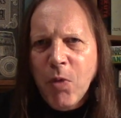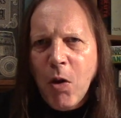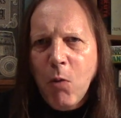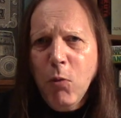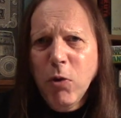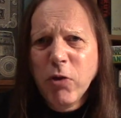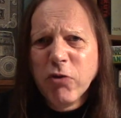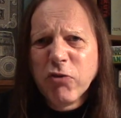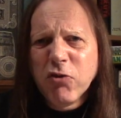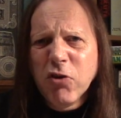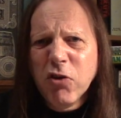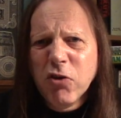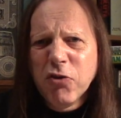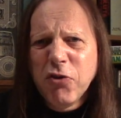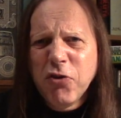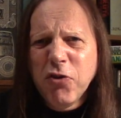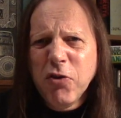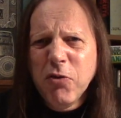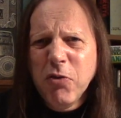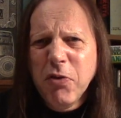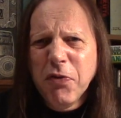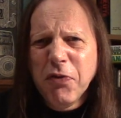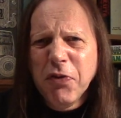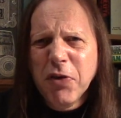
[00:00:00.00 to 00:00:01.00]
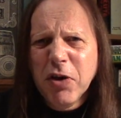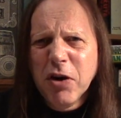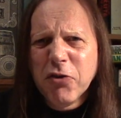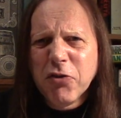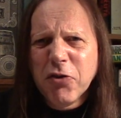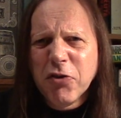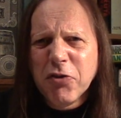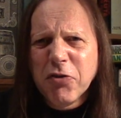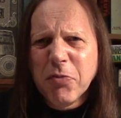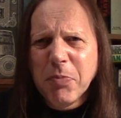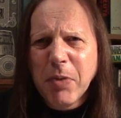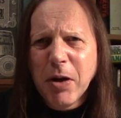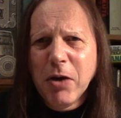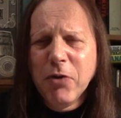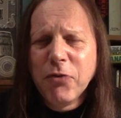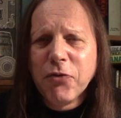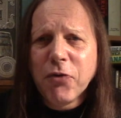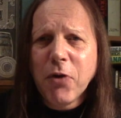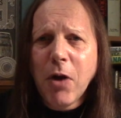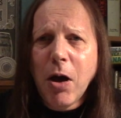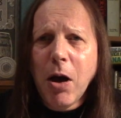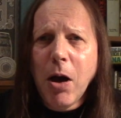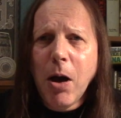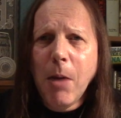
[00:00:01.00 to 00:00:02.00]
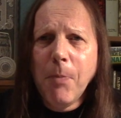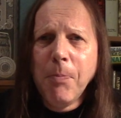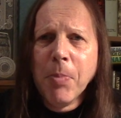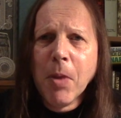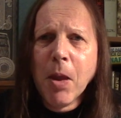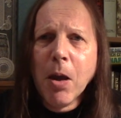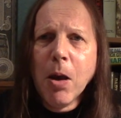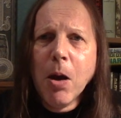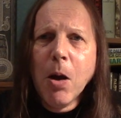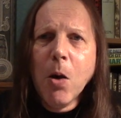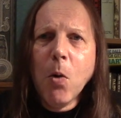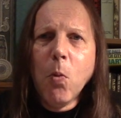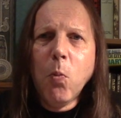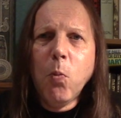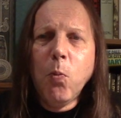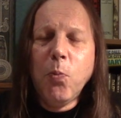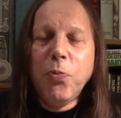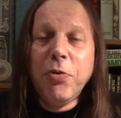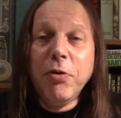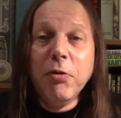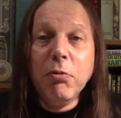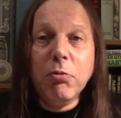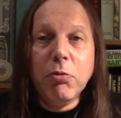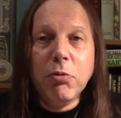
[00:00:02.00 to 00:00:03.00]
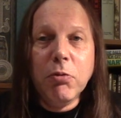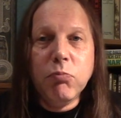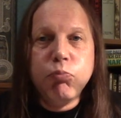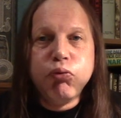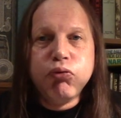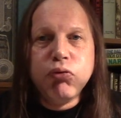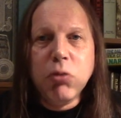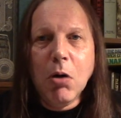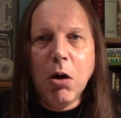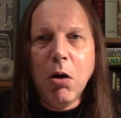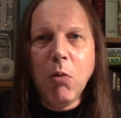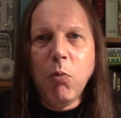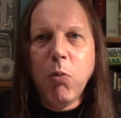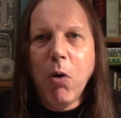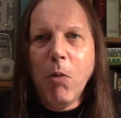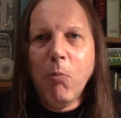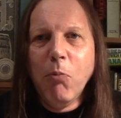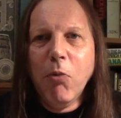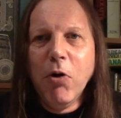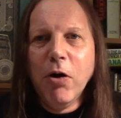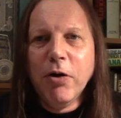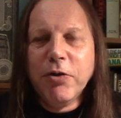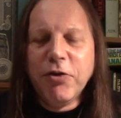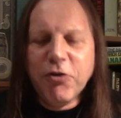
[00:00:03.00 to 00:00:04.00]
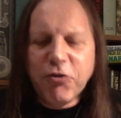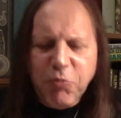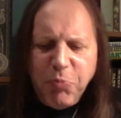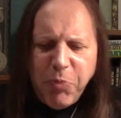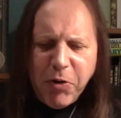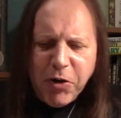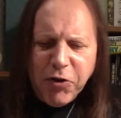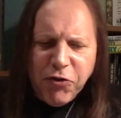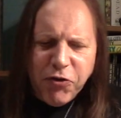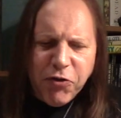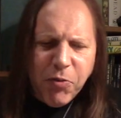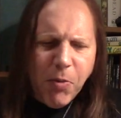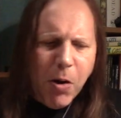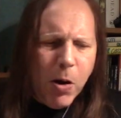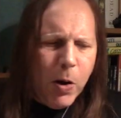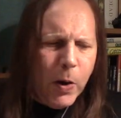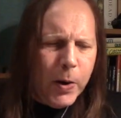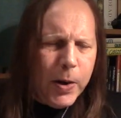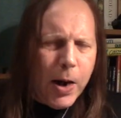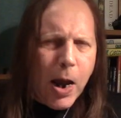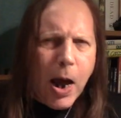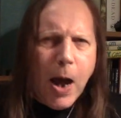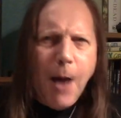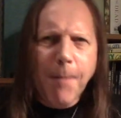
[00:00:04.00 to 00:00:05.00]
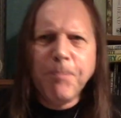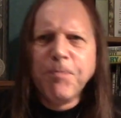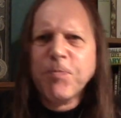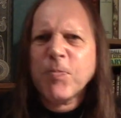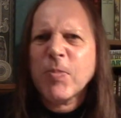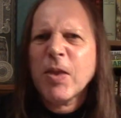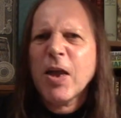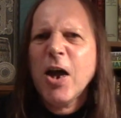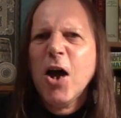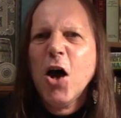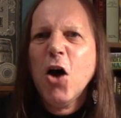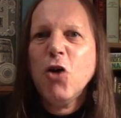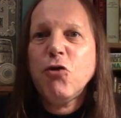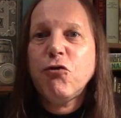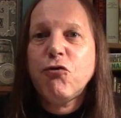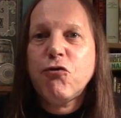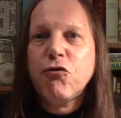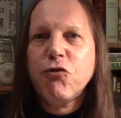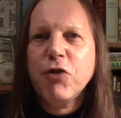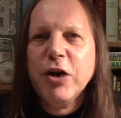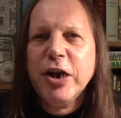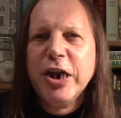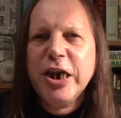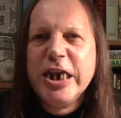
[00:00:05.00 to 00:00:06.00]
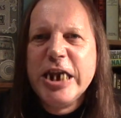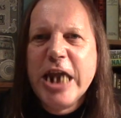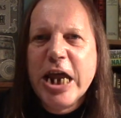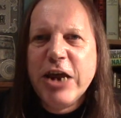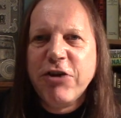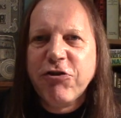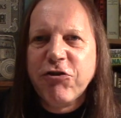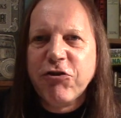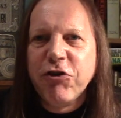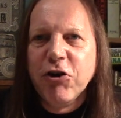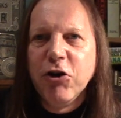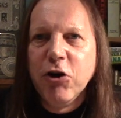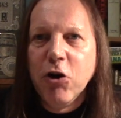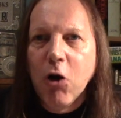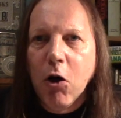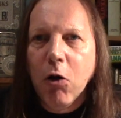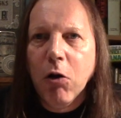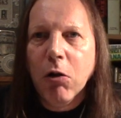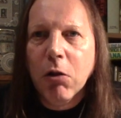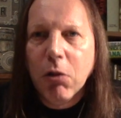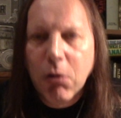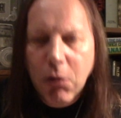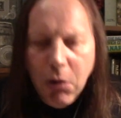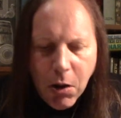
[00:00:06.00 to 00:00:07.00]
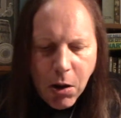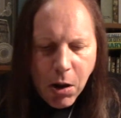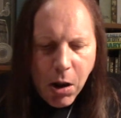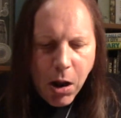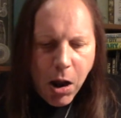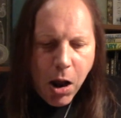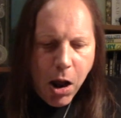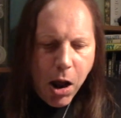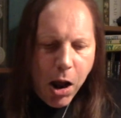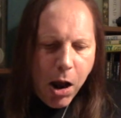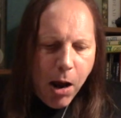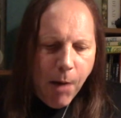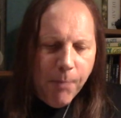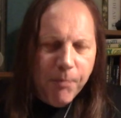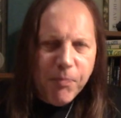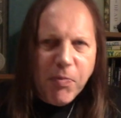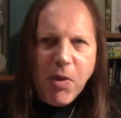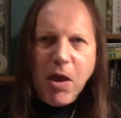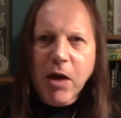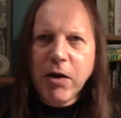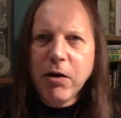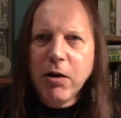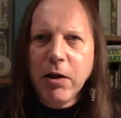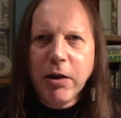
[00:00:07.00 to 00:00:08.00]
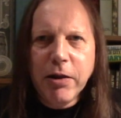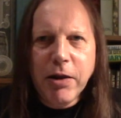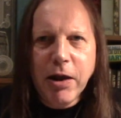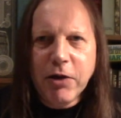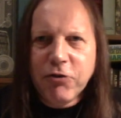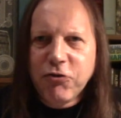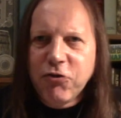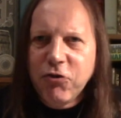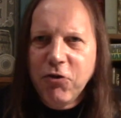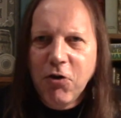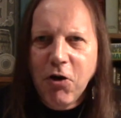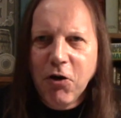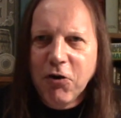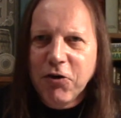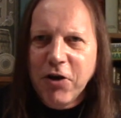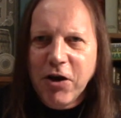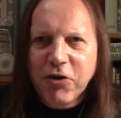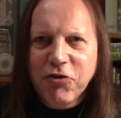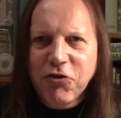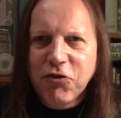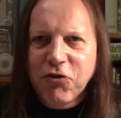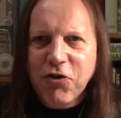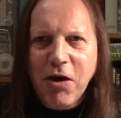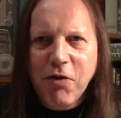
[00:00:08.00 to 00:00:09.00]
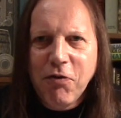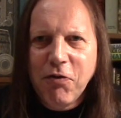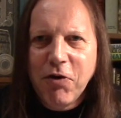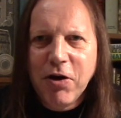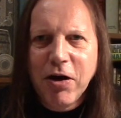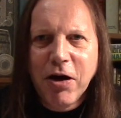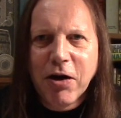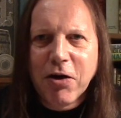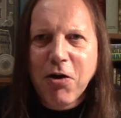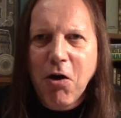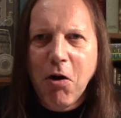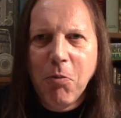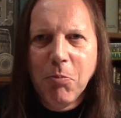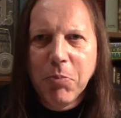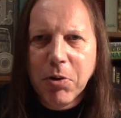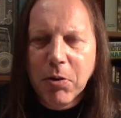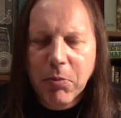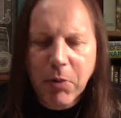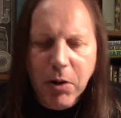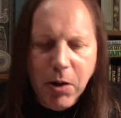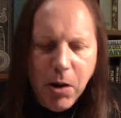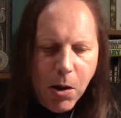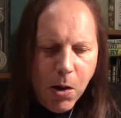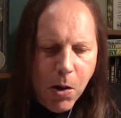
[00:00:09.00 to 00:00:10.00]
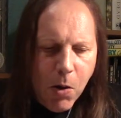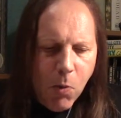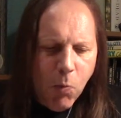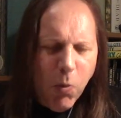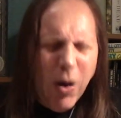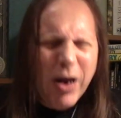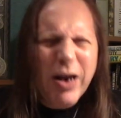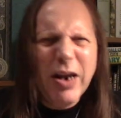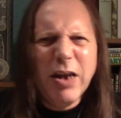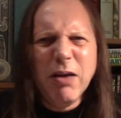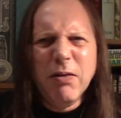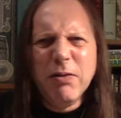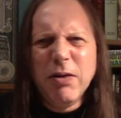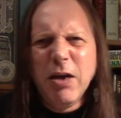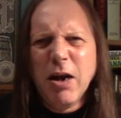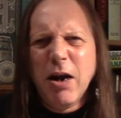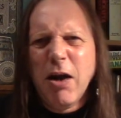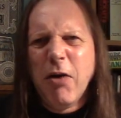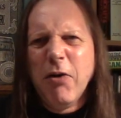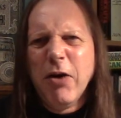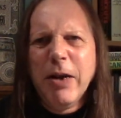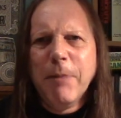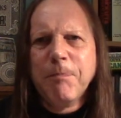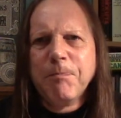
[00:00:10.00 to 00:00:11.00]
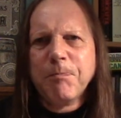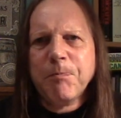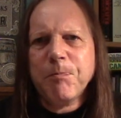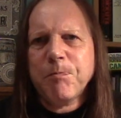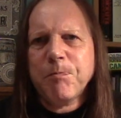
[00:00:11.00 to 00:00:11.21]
Well, it's got a chewy finish, I suppose. One word that springs to mind. Traditional, and that's not necessarily a compliment. Well, you know, it